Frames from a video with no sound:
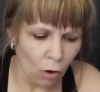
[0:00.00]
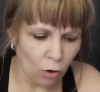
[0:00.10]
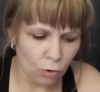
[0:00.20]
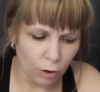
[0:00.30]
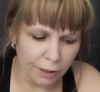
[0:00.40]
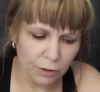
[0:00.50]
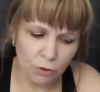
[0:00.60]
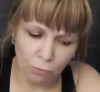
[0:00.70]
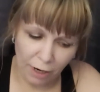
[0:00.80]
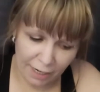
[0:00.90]
According
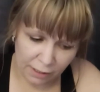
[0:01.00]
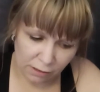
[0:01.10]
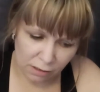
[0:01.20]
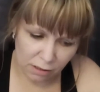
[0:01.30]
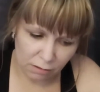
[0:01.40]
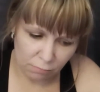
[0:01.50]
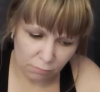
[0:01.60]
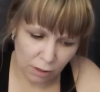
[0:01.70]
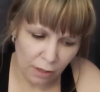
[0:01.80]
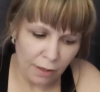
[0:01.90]
to Rands,
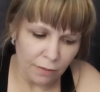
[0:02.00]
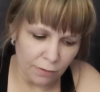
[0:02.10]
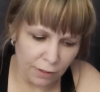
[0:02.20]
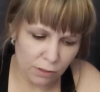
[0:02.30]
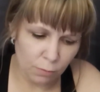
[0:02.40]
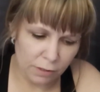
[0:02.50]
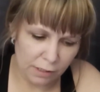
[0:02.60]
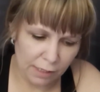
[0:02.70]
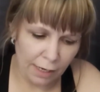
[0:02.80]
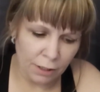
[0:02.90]
this was a
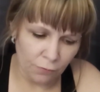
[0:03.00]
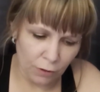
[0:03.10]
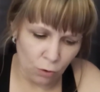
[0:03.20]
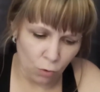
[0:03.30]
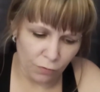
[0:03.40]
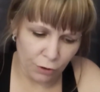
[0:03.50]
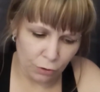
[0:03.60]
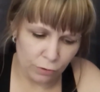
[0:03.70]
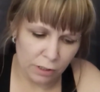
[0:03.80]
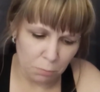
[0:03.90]
sign of an overdose